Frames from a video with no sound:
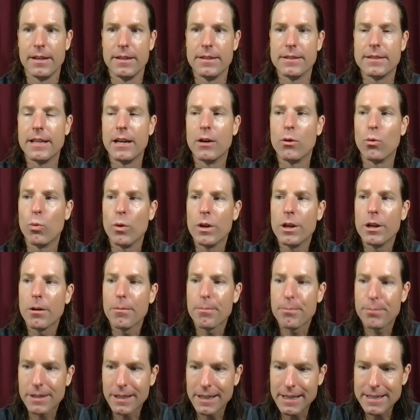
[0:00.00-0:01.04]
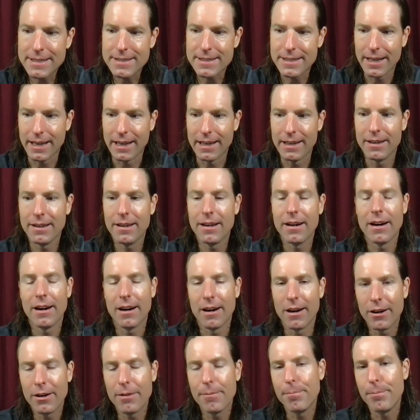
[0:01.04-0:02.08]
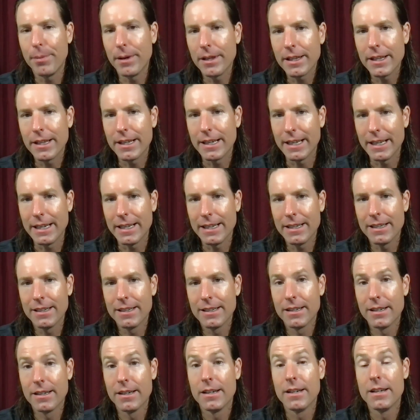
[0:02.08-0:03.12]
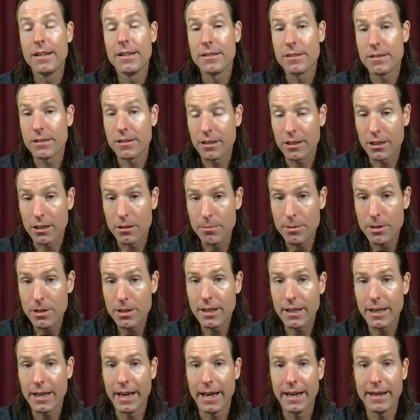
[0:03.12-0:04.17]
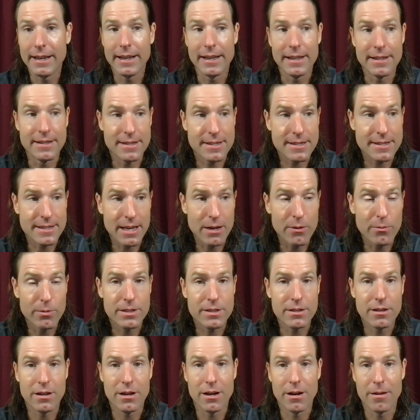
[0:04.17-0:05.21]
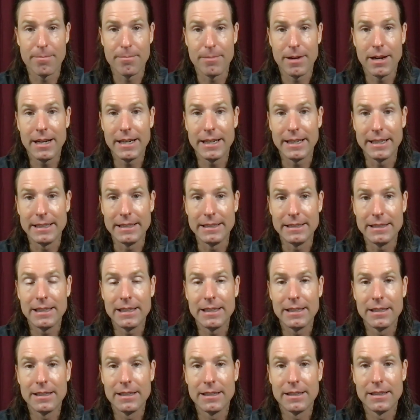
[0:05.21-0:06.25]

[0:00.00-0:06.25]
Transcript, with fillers: is that we are placing our ability to communicate and say what's on our mind